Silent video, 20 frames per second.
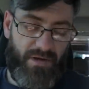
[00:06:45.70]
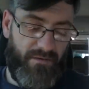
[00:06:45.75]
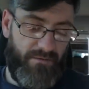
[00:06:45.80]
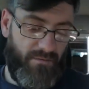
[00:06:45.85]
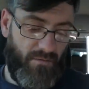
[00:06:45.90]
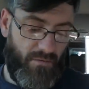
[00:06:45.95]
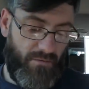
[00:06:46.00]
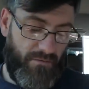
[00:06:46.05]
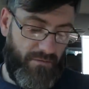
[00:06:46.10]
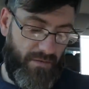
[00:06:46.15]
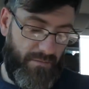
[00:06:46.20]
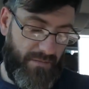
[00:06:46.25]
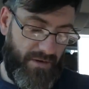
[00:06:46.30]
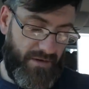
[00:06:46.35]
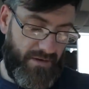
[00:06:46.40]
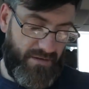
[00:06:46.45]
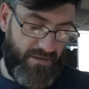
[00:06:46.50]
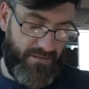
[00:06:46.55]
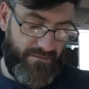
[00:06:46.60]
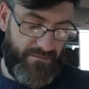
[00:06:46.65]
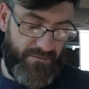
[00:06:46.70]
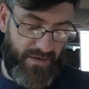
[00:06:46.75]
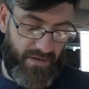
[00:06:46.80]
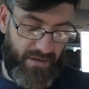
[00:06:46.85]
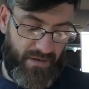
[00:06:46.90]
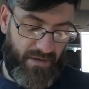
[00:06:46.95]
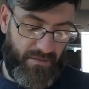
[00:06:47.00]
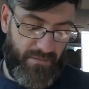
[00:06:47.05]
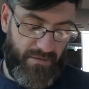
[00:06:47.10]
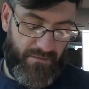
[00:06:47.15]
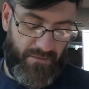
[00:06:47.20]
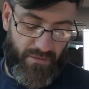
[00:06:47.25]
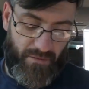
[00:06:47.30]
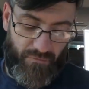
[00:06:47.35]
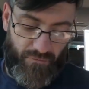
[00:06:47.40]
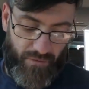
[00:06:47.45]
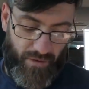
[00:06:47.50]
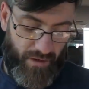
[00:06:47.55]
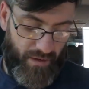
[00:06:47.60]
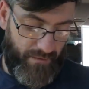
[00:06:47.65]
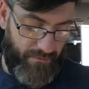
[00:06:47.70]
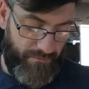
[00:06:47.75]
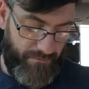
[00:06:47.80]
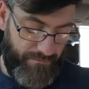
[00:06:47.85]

pay four for it, mind. It came in for three.